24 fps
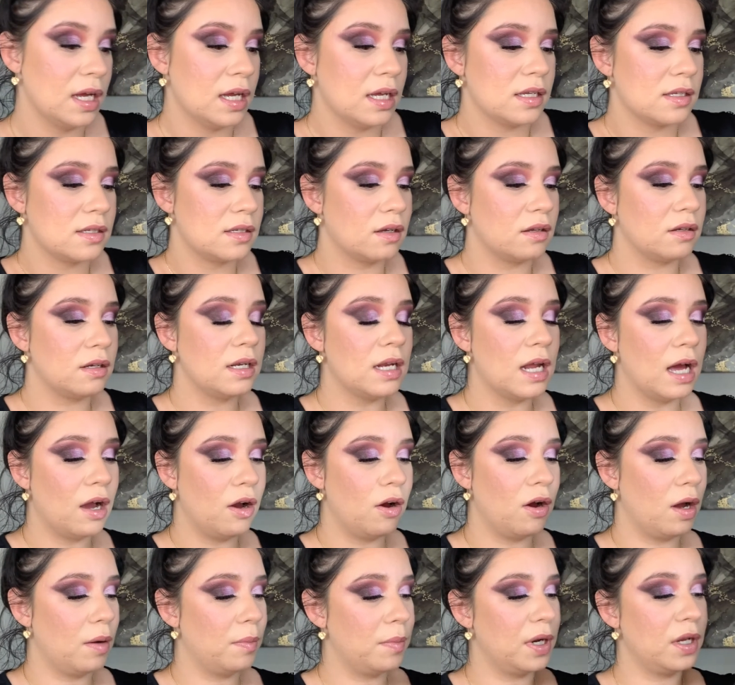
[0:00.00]
So now
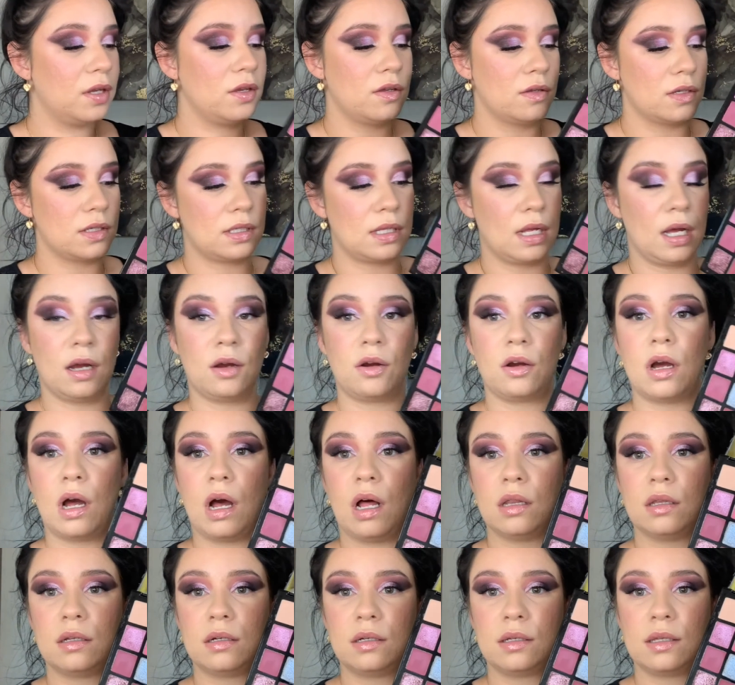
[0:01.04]
I'm going to use that
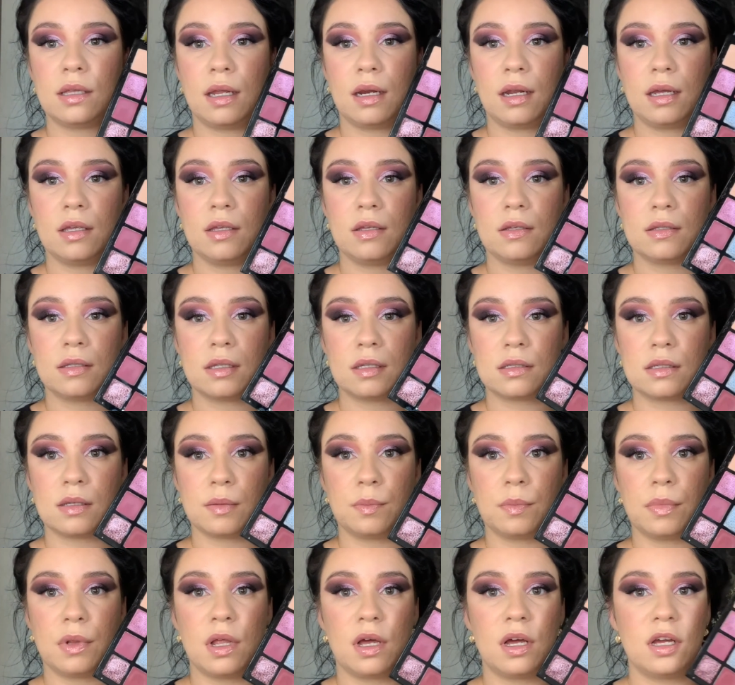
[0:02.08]
color that I use as a
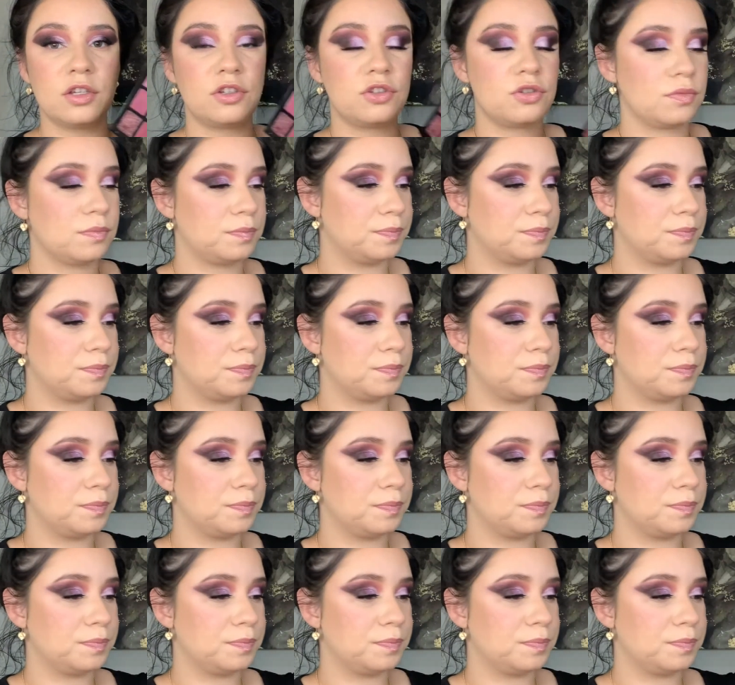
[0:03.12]
blush